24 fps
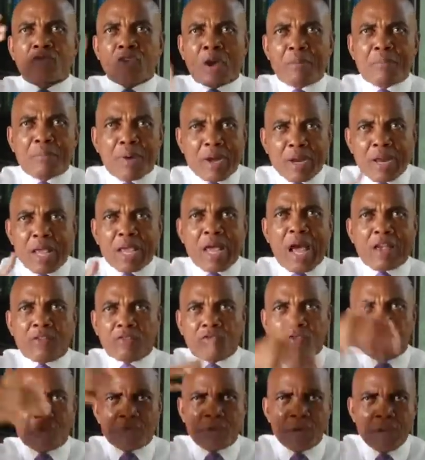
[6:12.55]
somebody has
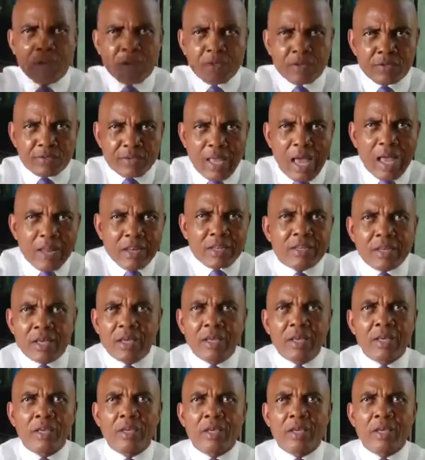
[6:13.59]
to stand